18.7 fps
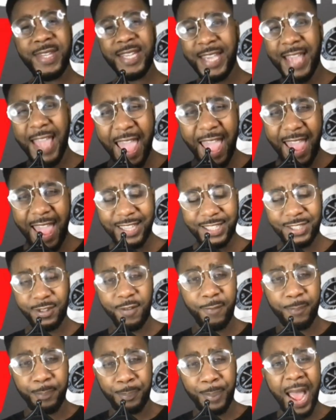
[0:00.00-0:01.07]
the ass
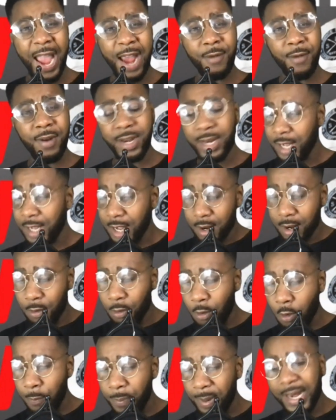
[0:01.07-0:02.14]
of Byron
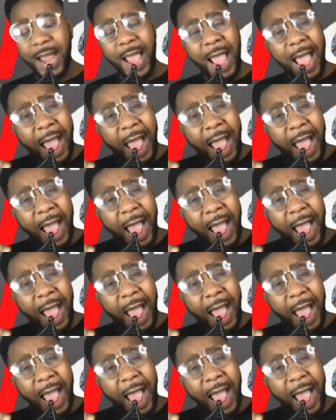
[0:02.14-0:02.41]
Corbin.